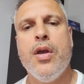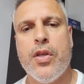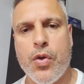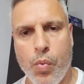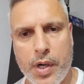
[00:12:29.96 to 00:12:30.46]

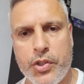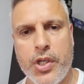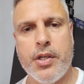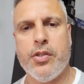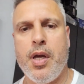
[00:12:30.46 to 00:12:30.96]
You want to
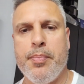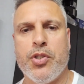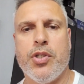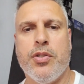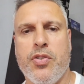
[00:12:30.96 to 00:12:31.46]
check your
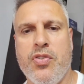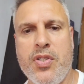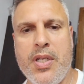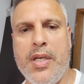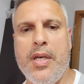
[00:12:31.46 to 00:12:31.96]
temperature to
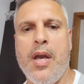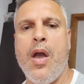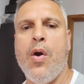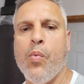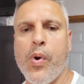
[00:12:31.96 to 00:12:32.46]
see
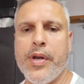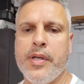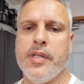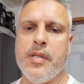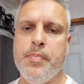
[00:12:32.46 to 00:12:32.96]
where you
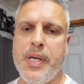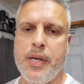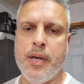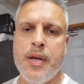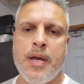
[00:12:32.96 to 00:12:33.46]
need to
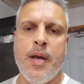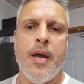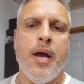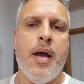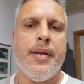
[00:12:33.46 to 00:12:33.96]
be.
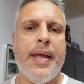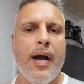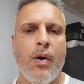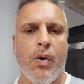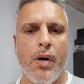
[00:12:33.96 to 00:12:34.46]

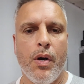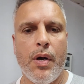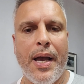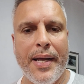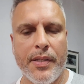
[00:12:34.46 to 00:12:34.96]
Now,
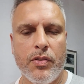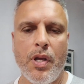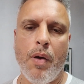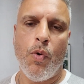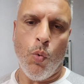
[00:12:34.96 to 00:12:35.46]
at this
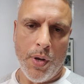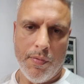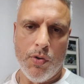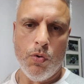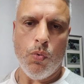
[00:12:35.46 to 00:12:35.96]
time, I won't give
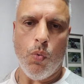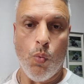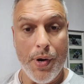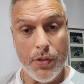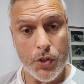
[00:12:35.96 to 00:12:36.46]
you
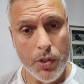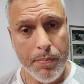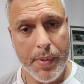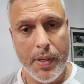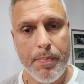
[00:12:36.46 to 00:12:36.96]
where you should
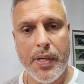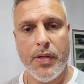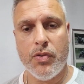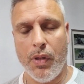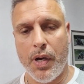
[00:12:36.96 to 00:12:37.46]
be
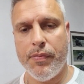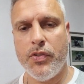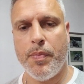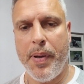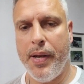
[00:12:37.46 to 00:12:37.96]
because a lot of it is
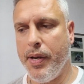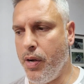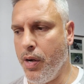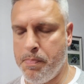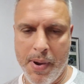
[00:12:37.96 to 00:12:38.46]
dependent
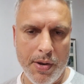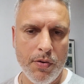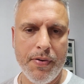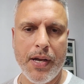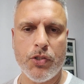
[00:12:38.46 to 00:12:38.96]
on
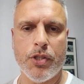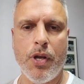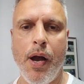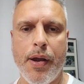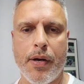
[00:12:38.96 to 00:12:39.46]
manufacturer
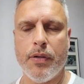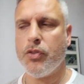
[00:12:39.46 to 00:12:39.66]
tire.